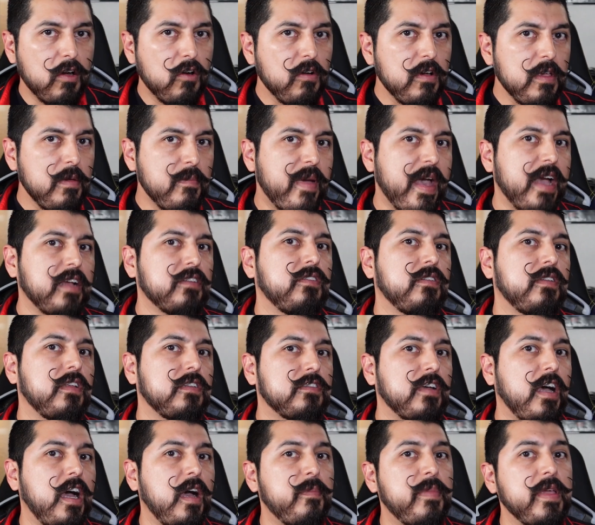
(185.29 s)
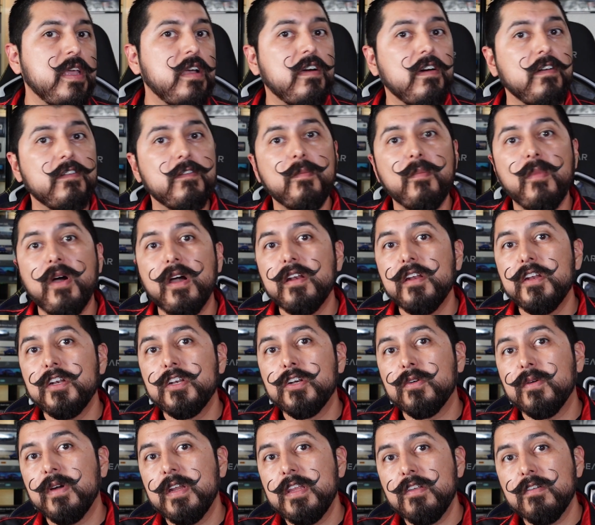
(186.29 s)
going back to the topic of
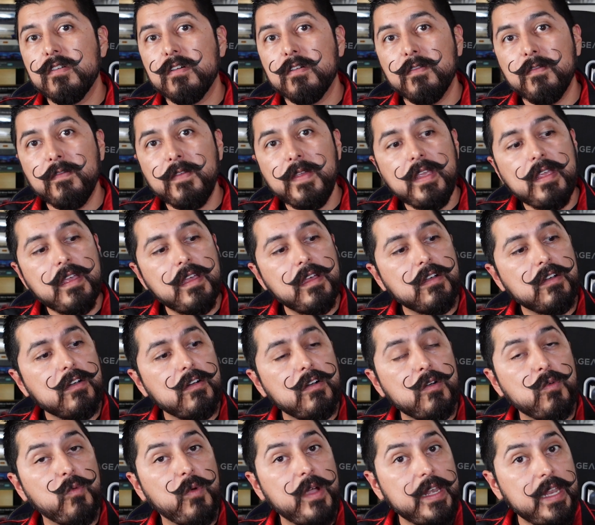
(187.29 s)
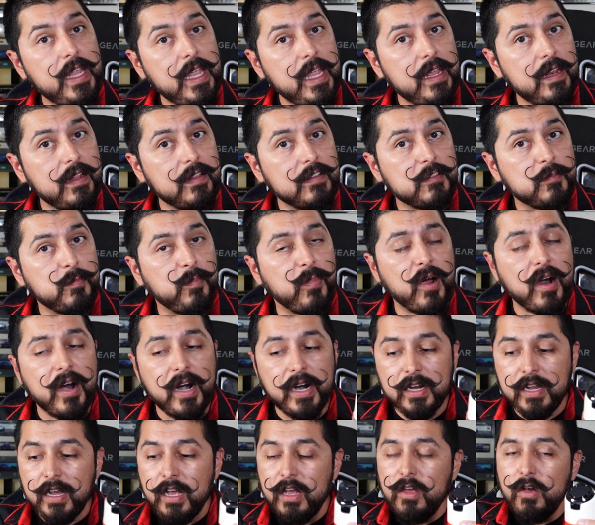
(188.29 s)
monitoring your vehicle when it is
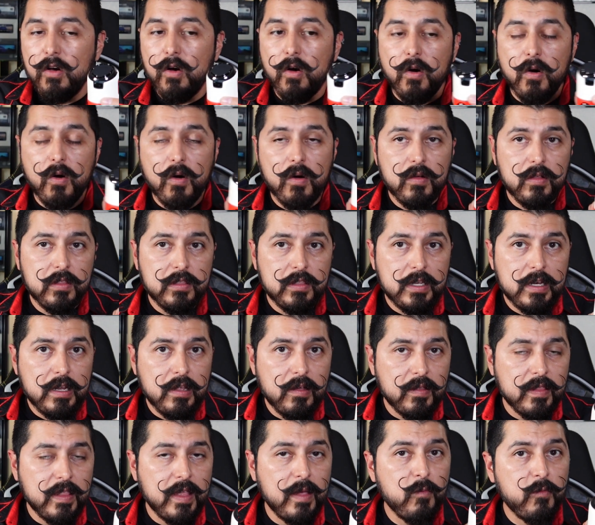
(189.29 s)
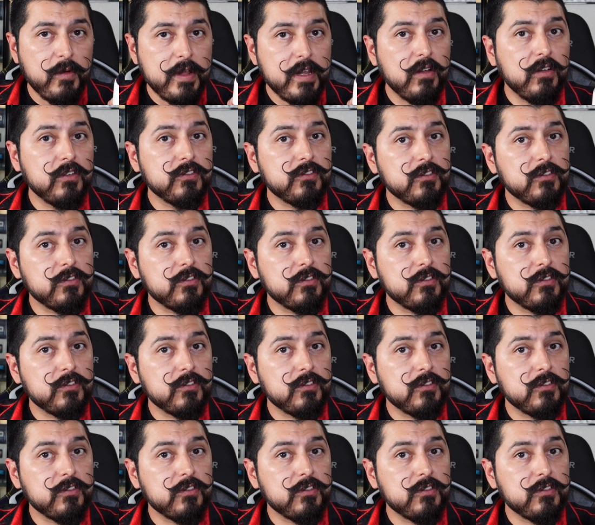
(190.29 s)
parked, all 3 of them we know